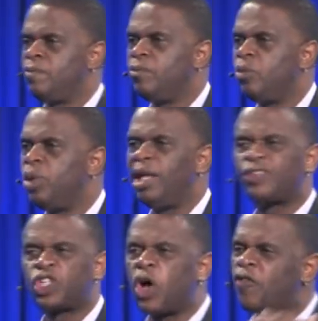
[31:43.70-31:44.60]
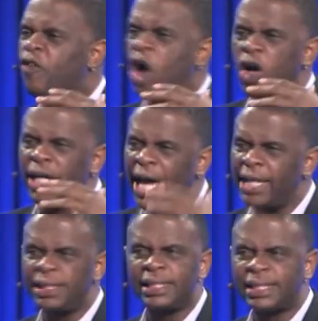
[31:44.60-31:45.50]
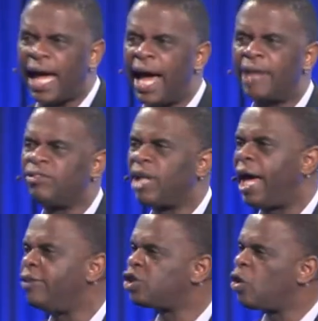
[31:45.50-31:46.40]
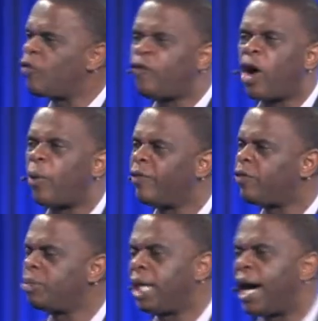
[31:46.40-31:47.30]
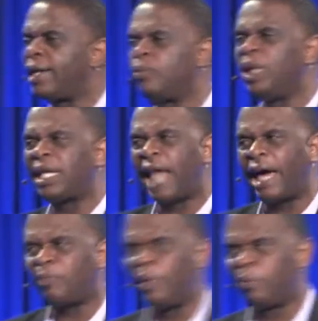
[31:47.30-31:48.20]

we live so far on the edgy side of life, so far away from God, and we like people